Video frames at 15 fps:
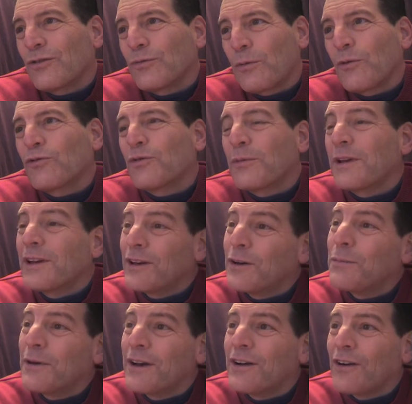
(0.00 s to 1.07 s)
it's supposed to be an
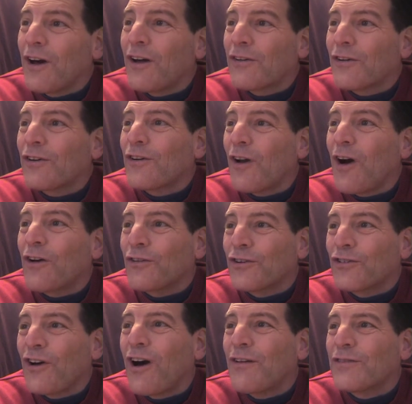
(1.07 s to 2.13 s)
independent auditor in
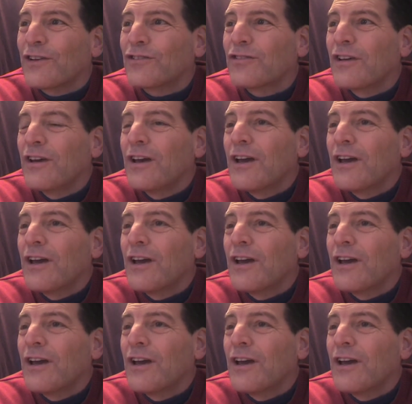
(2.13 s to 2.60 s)
auditor's office.